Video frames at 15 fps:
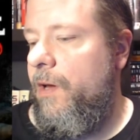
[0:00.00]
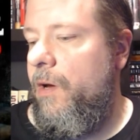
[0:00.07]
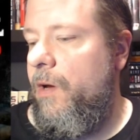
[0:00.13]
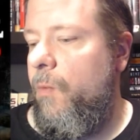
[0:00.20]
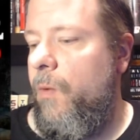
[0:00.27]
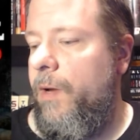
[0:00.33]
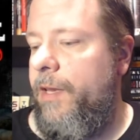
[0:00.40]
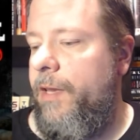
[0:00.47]

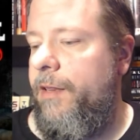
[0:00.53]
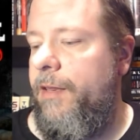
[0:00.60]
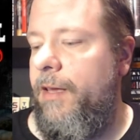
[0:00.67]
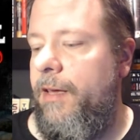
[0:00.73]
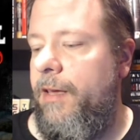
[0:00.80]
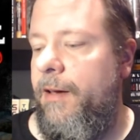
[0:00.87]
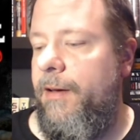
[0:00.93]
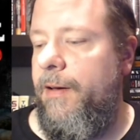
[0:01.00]
with
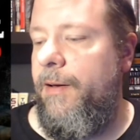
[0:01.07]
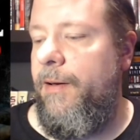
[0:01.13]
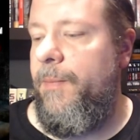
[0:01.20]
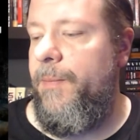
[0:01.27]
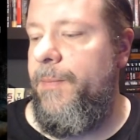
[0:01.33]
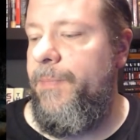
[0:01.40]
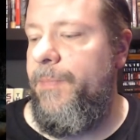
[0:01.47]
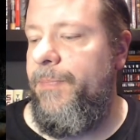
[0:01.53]
the
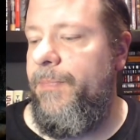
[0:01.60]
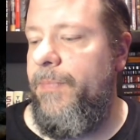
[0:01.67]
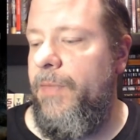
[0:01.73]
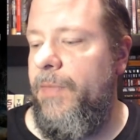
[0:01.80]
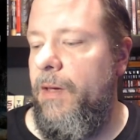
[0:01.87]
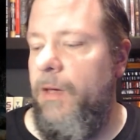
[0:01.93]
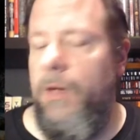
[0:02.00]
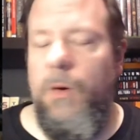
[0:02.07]

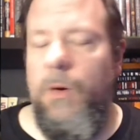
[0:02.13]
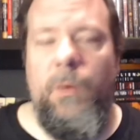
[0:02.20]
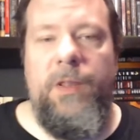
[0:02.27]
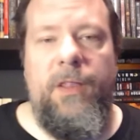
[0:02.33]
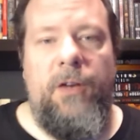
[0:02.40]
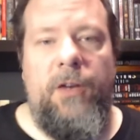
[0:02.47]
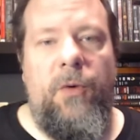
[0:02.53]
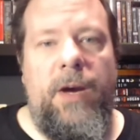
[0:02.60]

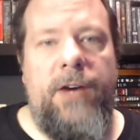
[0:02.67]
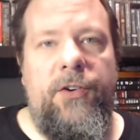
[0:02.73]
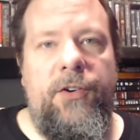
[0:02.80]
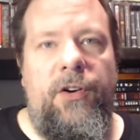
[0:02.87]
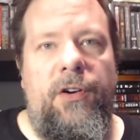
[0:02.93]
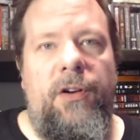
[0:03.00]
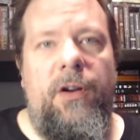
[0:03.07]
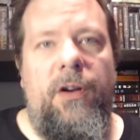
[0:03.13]

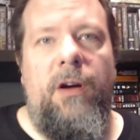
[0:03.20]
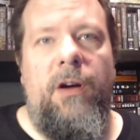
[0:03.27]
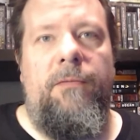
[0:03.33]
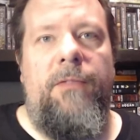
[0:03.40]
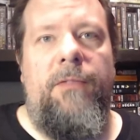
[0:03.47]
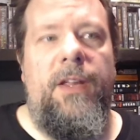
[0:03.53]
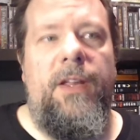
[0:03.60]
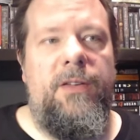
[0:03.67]
direction
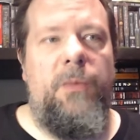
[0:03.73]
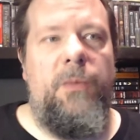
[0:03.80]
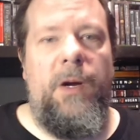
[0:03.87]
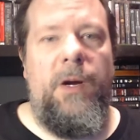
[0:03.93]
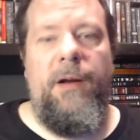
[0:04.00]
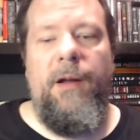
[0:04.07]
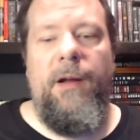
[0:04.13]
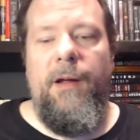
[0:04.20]
of this
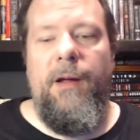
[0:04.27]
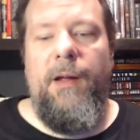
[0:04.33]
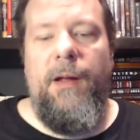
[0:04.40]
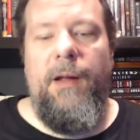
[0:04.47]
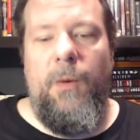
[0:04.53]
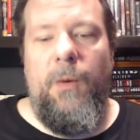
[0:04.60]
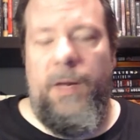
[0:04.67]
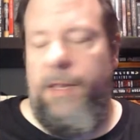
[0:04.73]
one
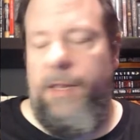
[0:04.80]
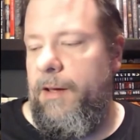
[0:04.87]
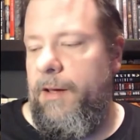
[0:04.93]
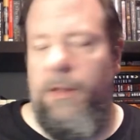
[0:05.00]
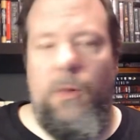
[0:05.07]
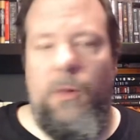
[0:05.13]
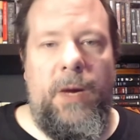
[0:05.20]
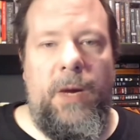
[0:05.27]
with
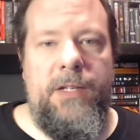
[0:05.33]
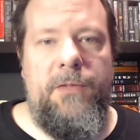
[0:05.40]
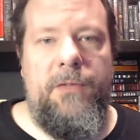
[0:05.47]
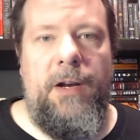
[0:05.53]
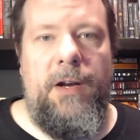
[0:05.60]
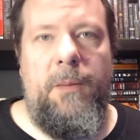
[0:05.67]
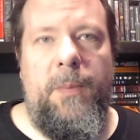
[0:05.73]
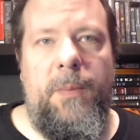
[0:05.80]
the wise
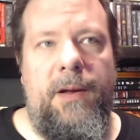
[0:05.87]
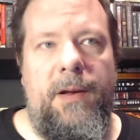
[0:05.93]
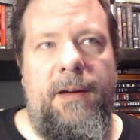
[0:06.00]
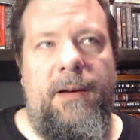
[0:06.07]
friend, but